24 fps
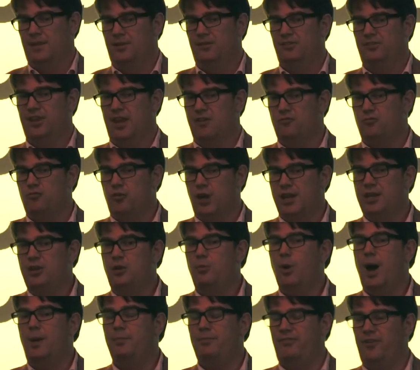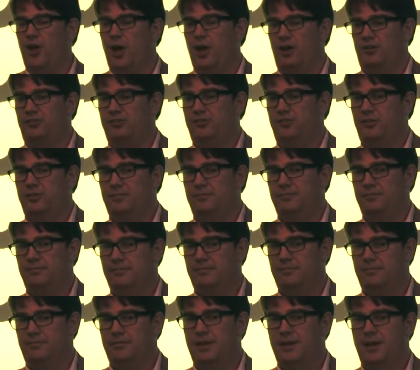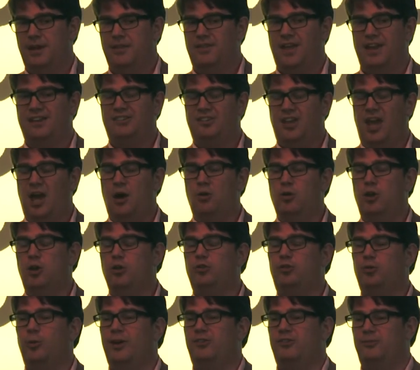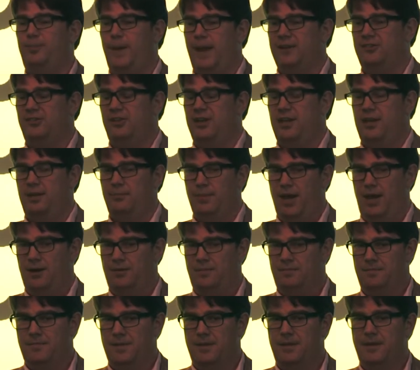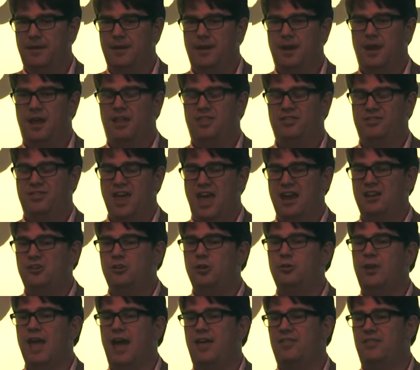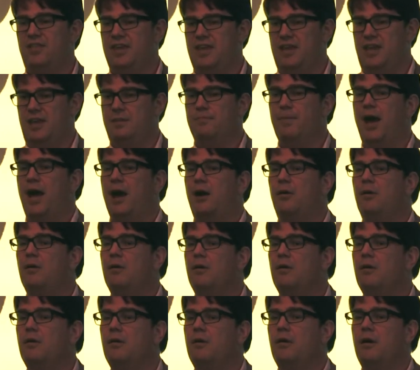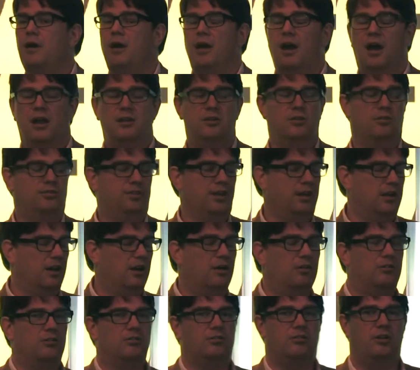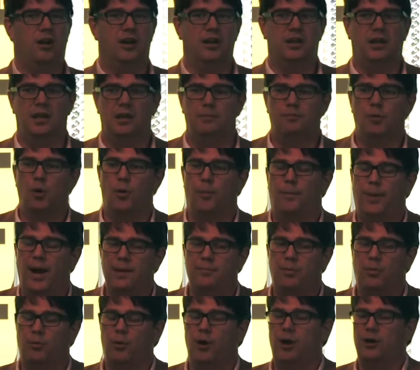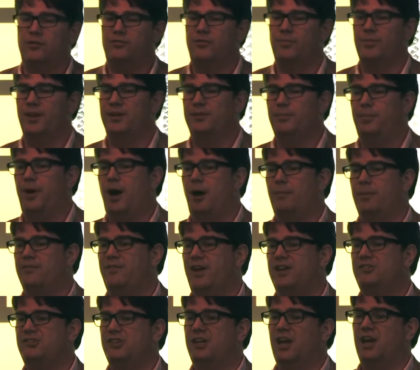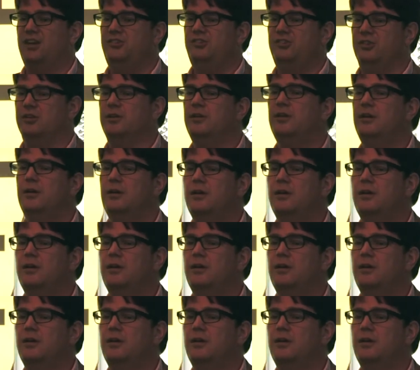So they ring you up first. They tell you to expect an email. Then you get the email, and you're thinking, oh, crikey, more paperwork from the Department of Education.